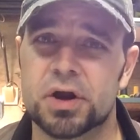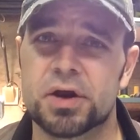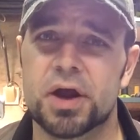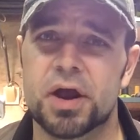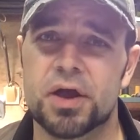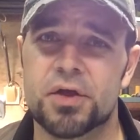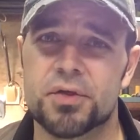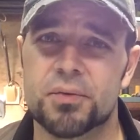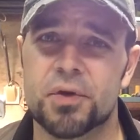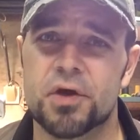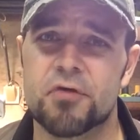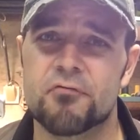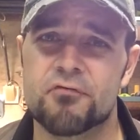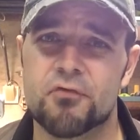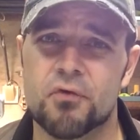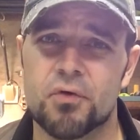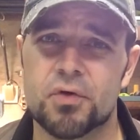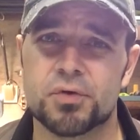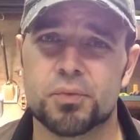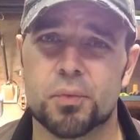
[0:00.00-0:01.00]
day 3 and
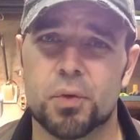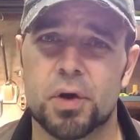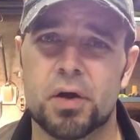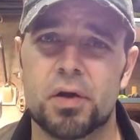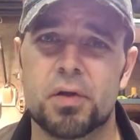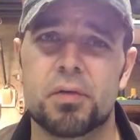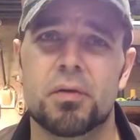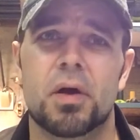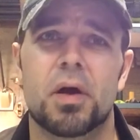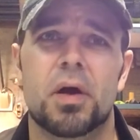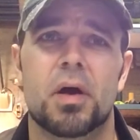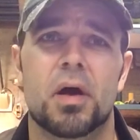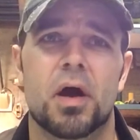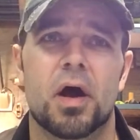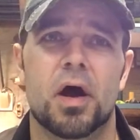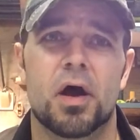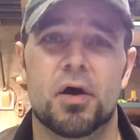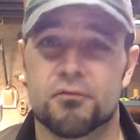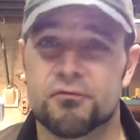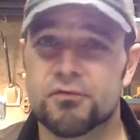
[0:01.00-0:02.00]
4 as well.
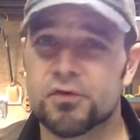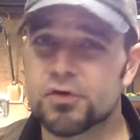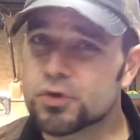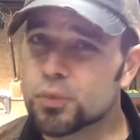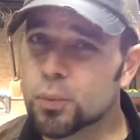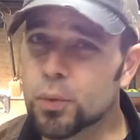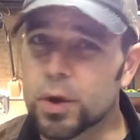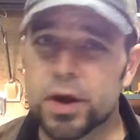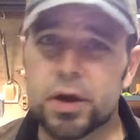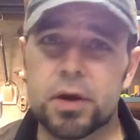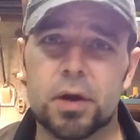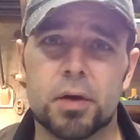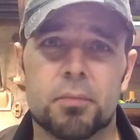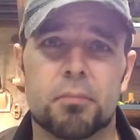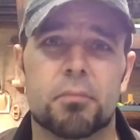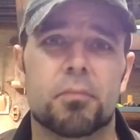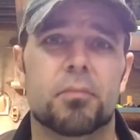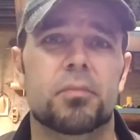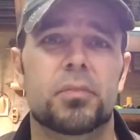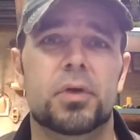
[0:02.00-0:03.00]
First week,
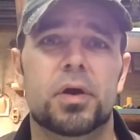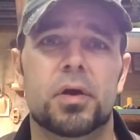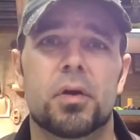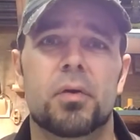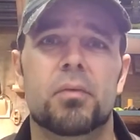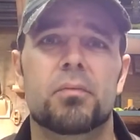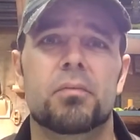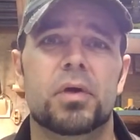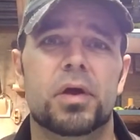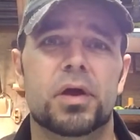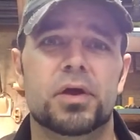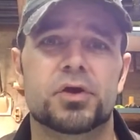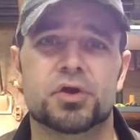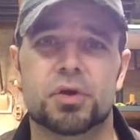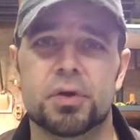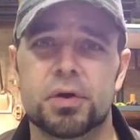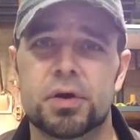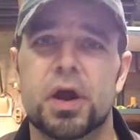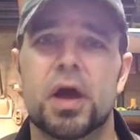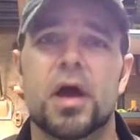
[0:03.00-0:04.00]
it's
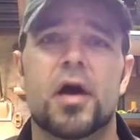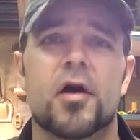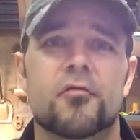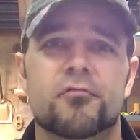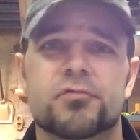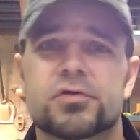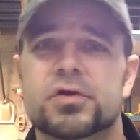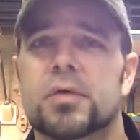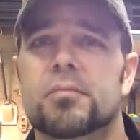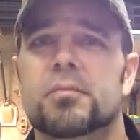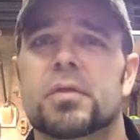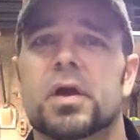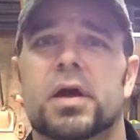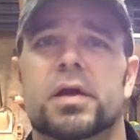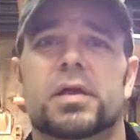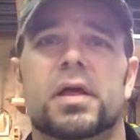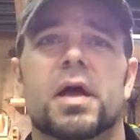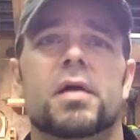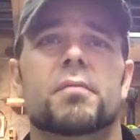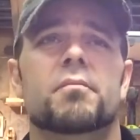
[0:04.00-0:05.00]
good to have something like
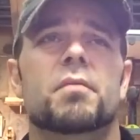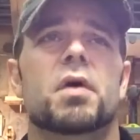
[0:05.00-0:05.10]
that.